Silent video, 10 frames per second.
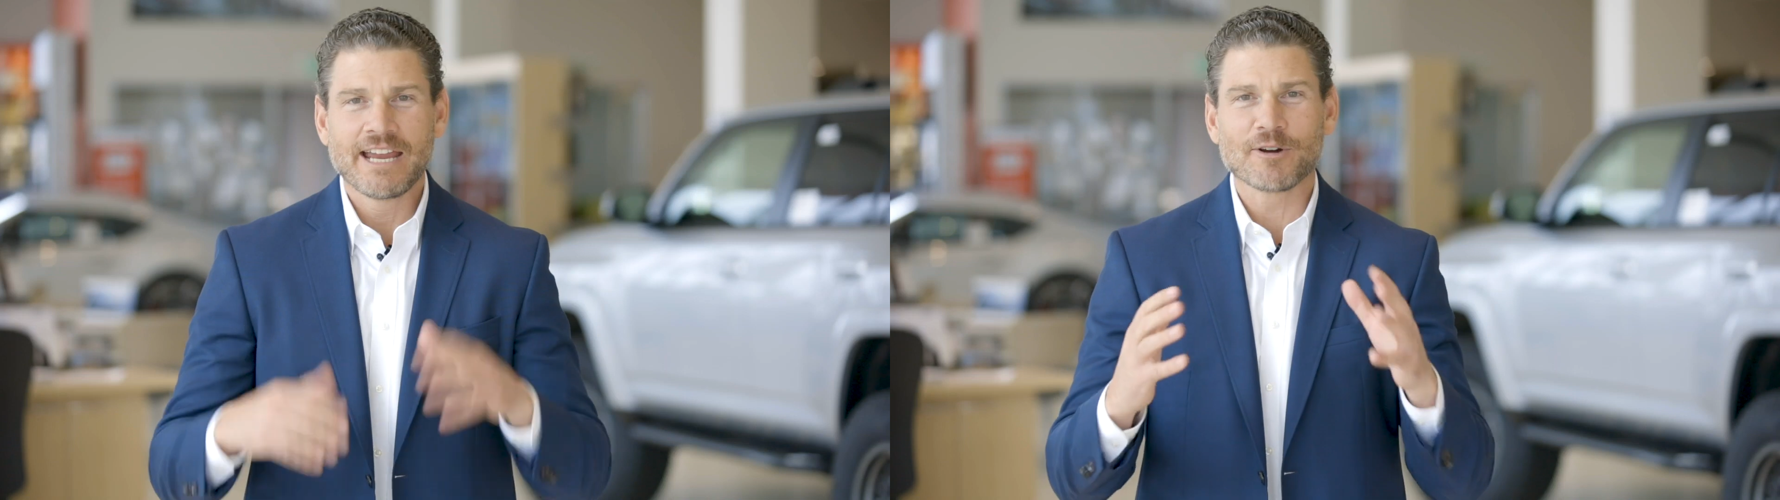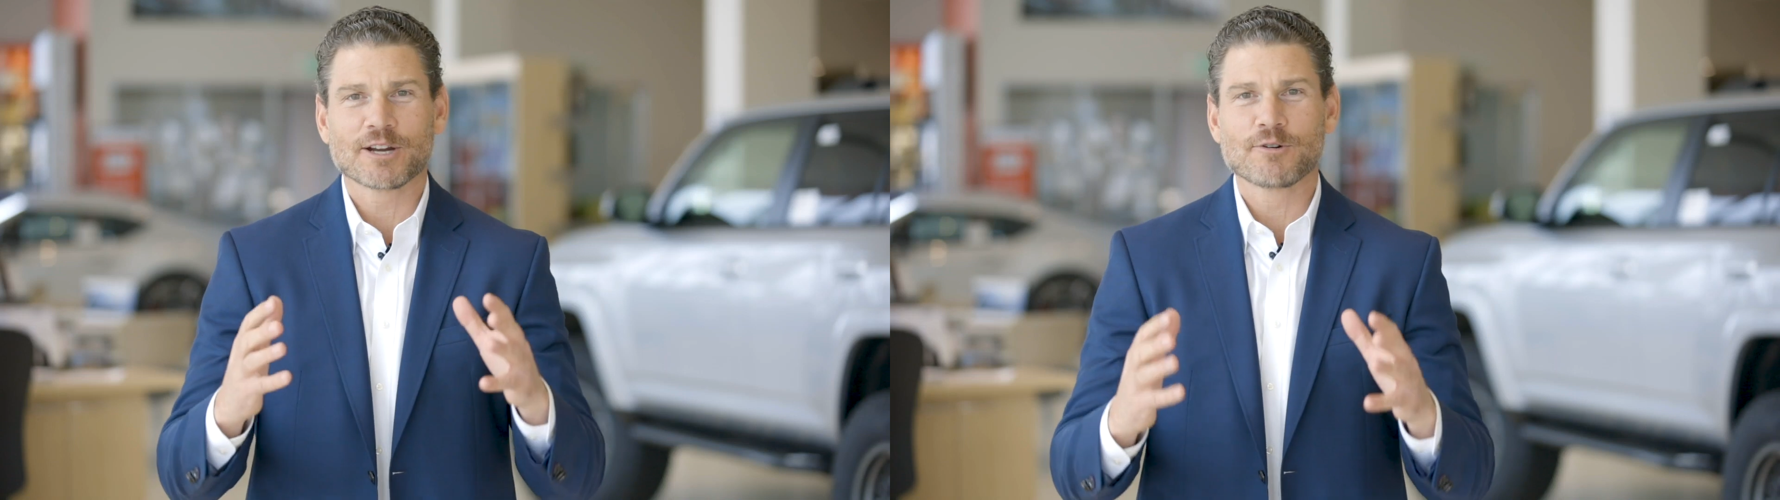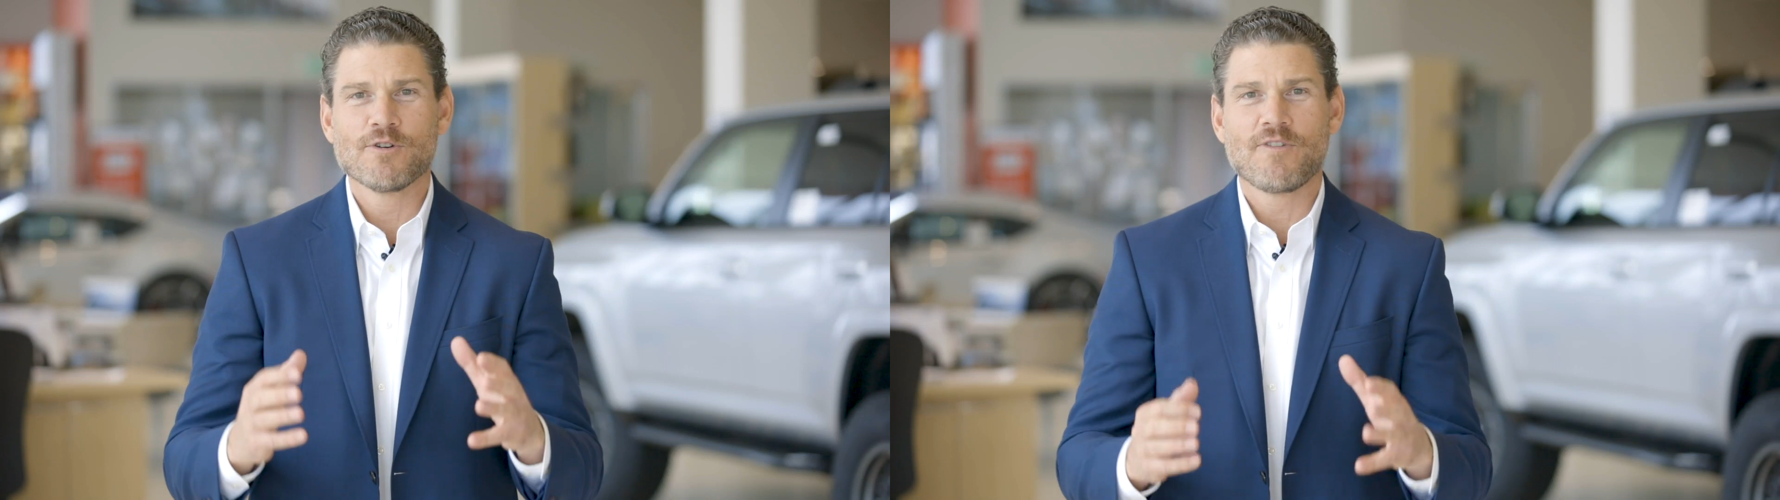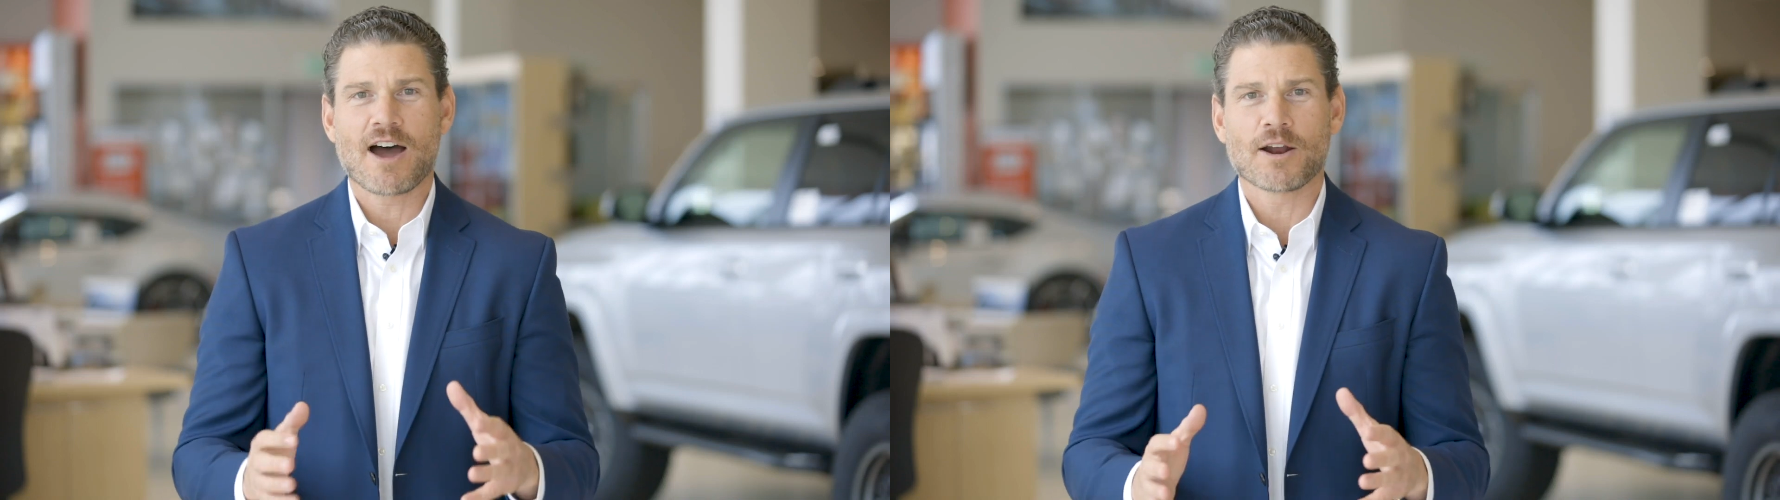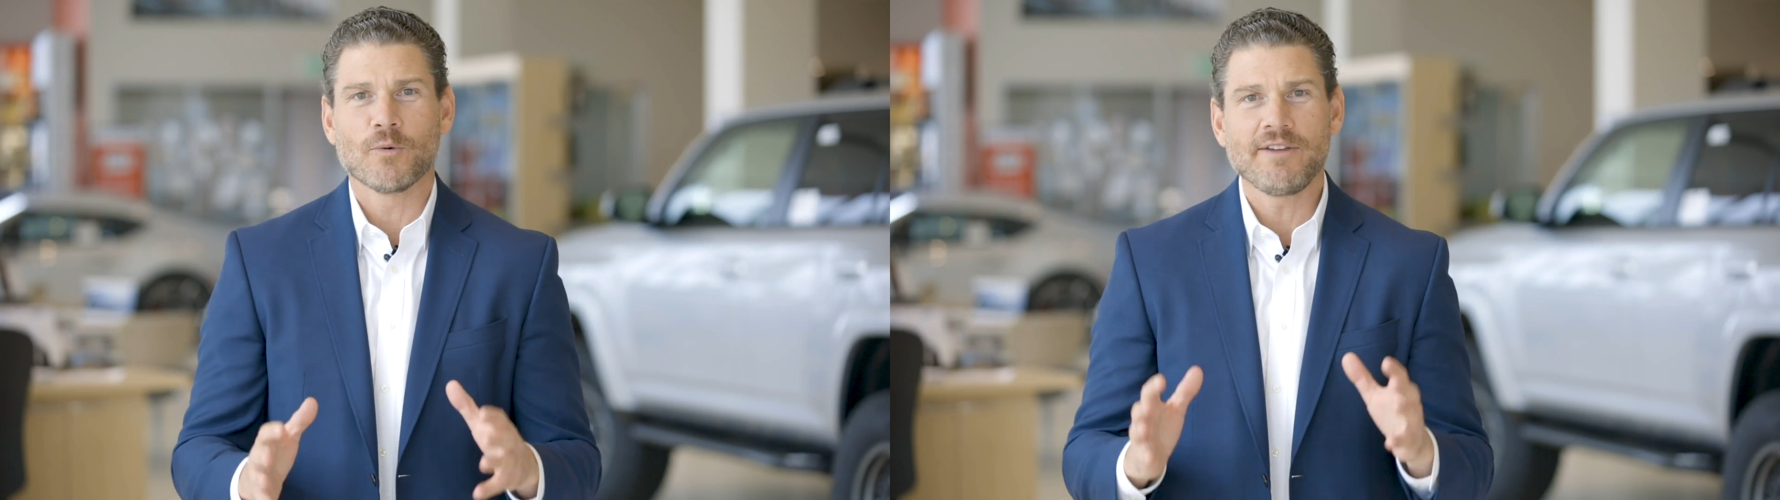Here at
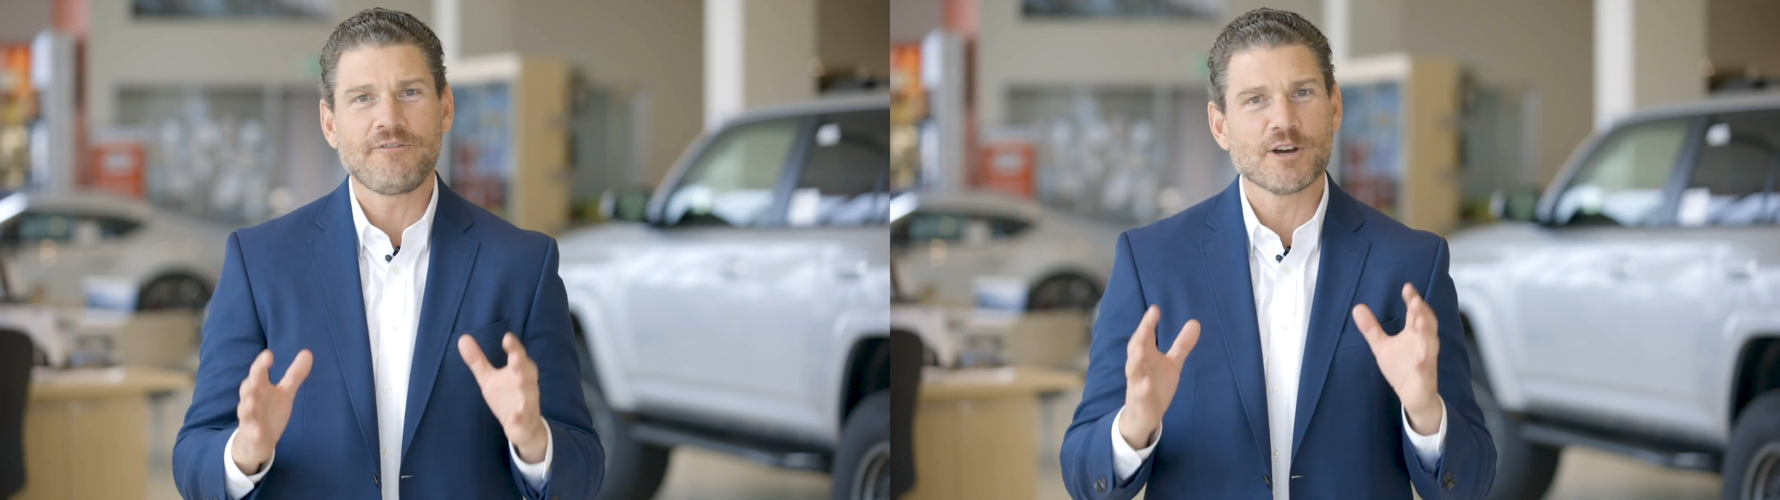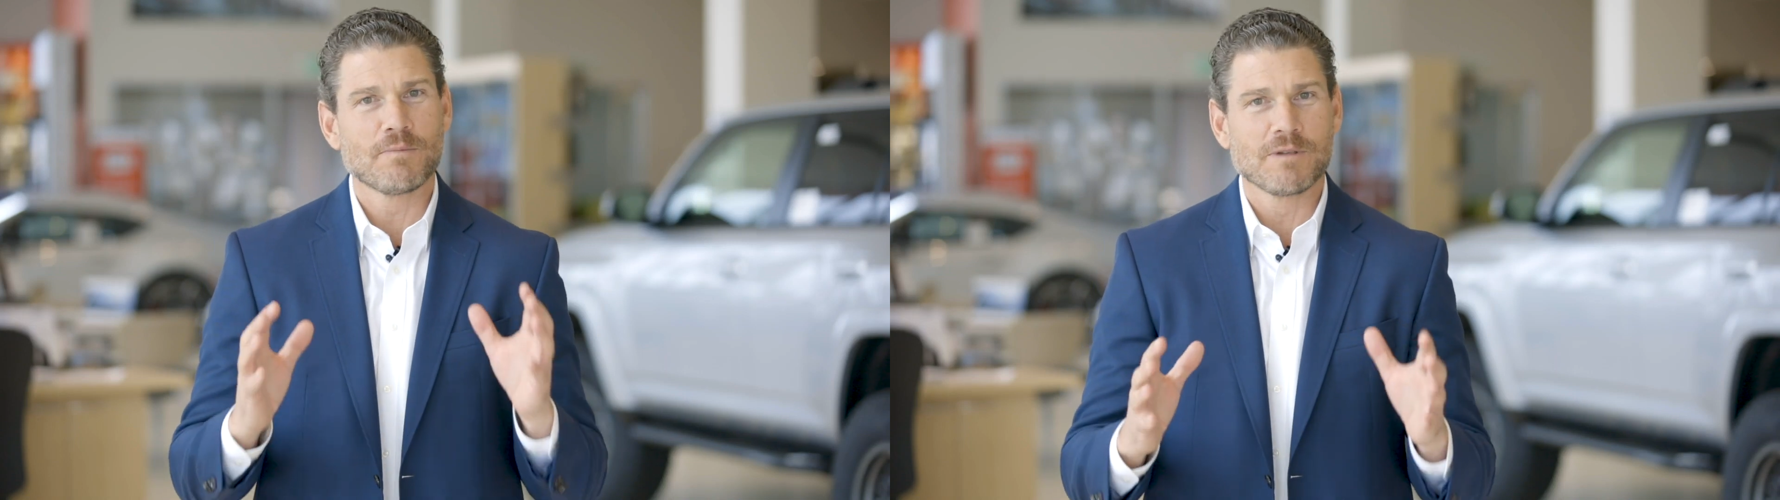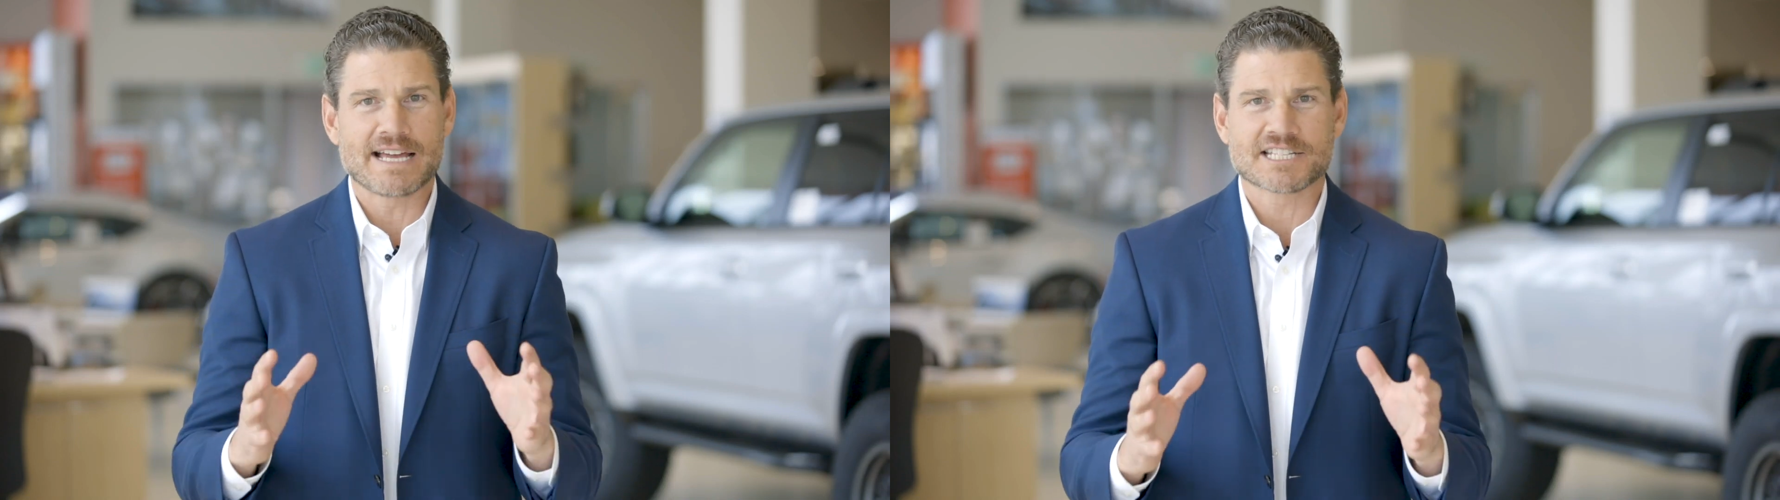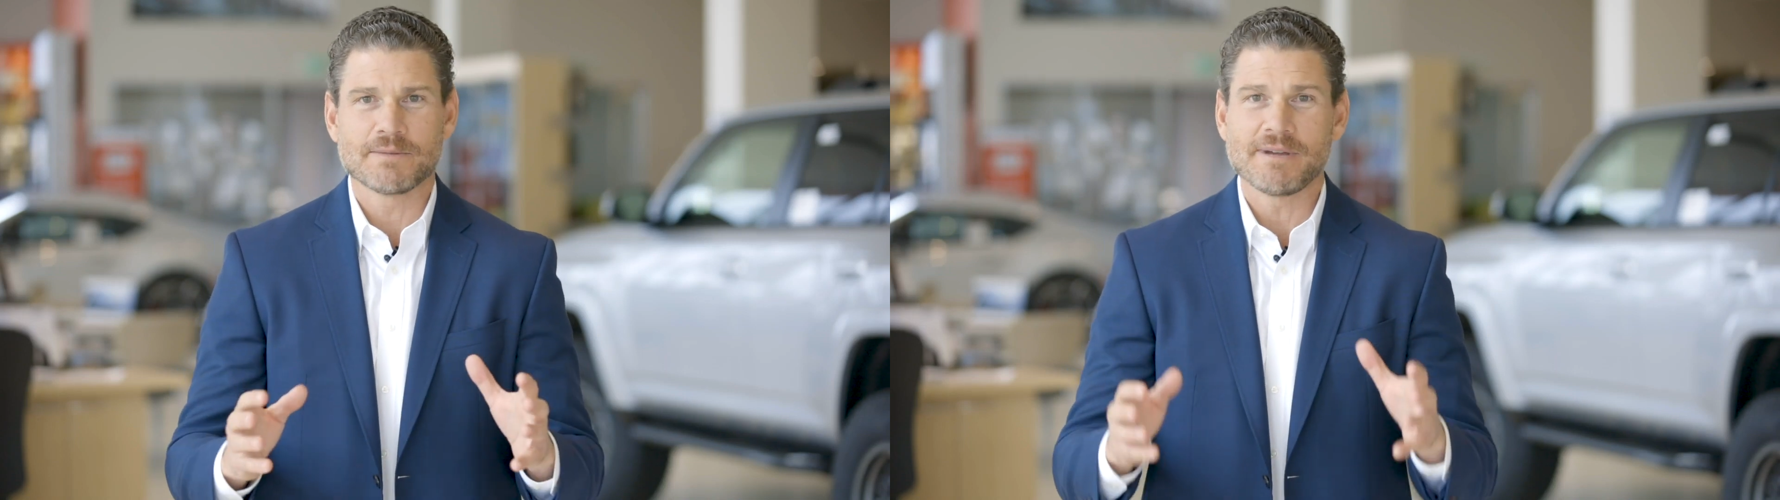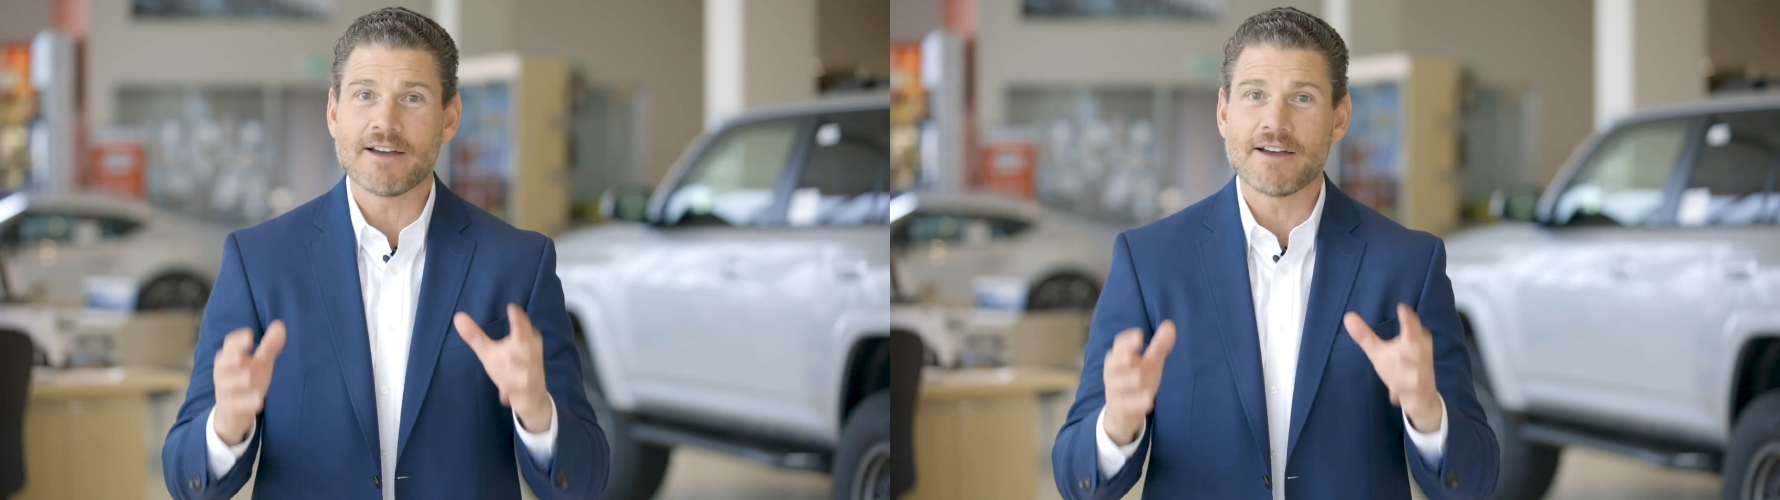Groove Auto, we feel blessed